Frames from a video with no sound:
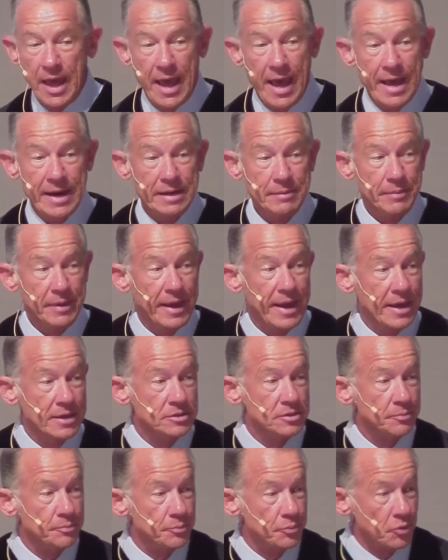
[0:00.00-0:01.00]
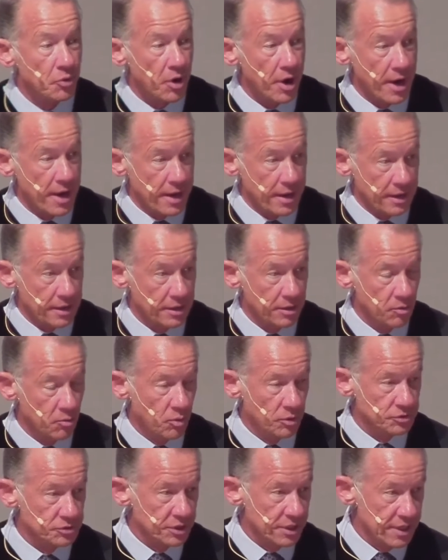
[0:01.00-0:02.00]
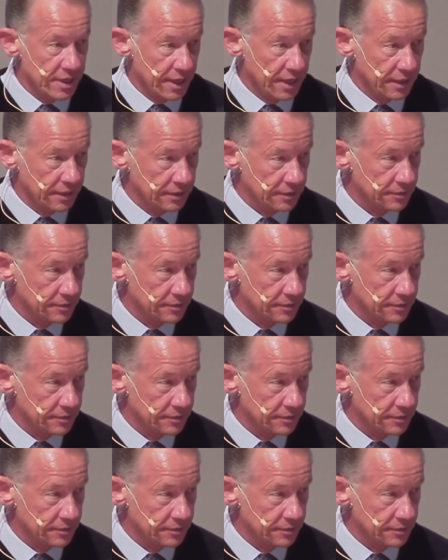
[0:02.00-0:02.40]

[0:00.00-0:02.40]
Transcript: And he began to pray once again.